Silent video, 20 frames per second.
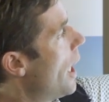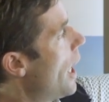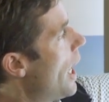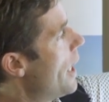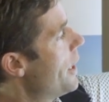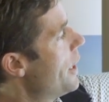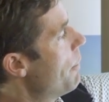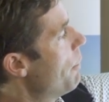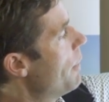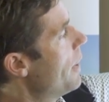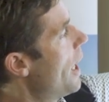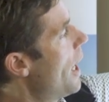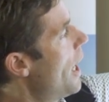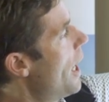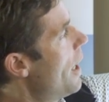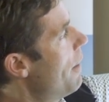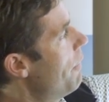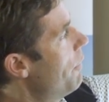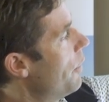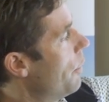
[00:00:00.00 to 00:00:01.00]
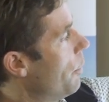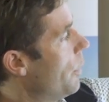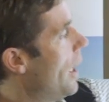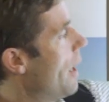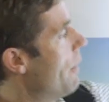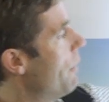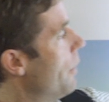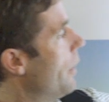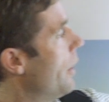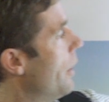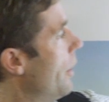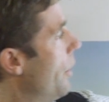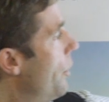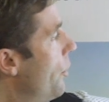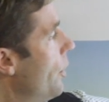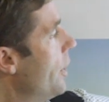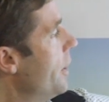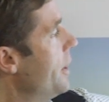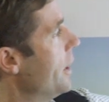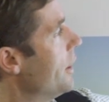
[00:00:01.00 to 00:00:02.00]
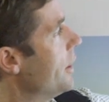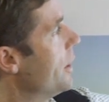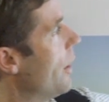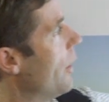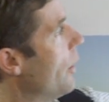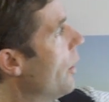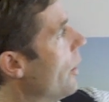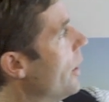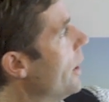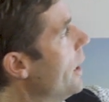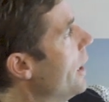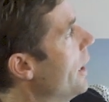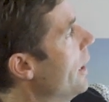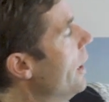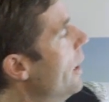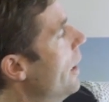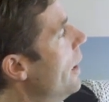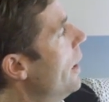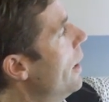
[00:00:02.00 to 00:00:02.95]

And then we have 3 things going on here.